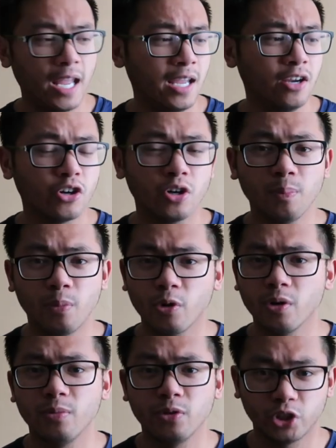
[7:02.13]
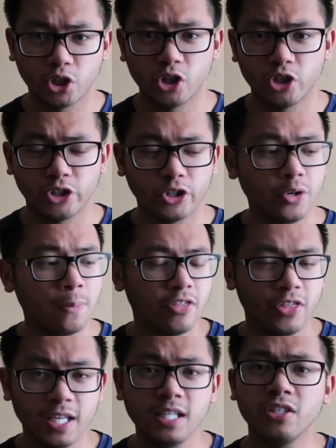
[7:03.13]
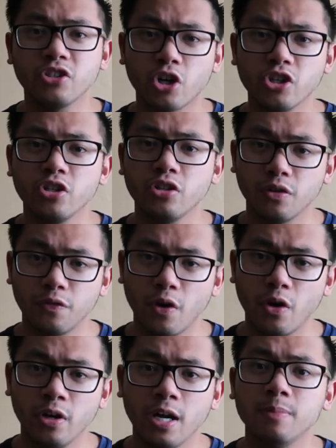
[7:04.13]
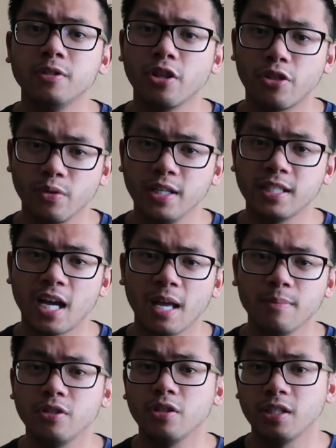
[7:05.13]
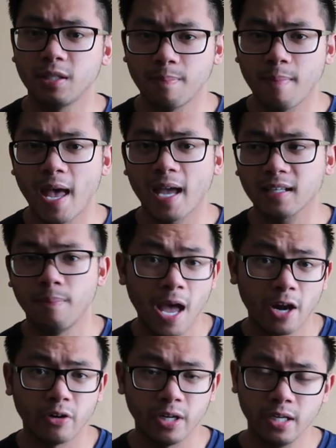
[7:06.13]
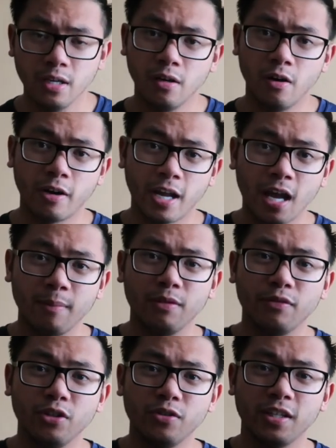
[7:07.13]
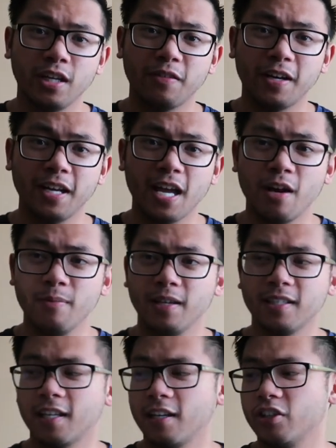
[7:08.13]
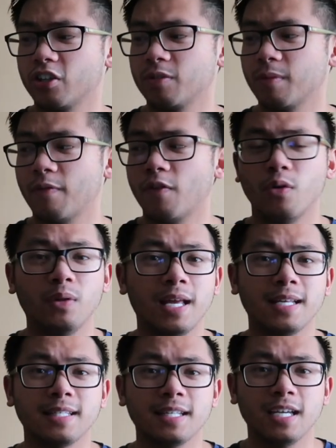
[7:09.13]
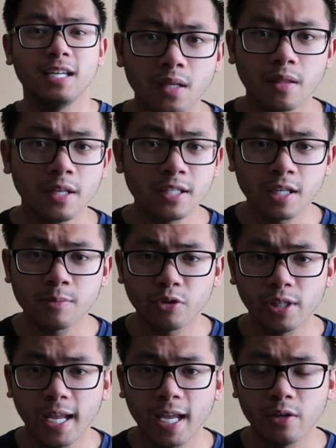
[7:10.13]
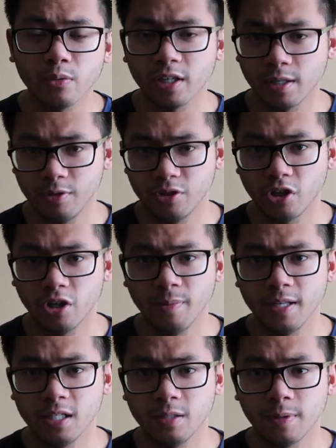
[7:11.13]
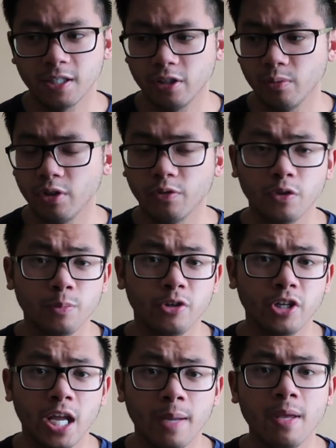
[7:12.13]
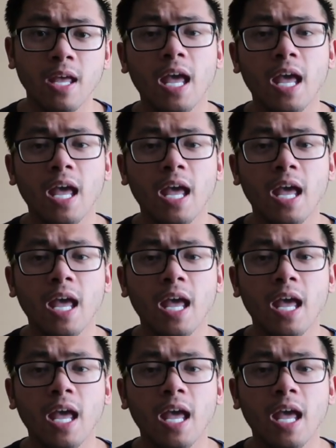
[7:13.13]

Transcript: Anchor portable charger. This charges your phone up to 3 times to its max battery. Okay, I'm even using it right now because I didn't charge my phone last night. This comes really handy when it comes to tournaments, especially when you're filming your game.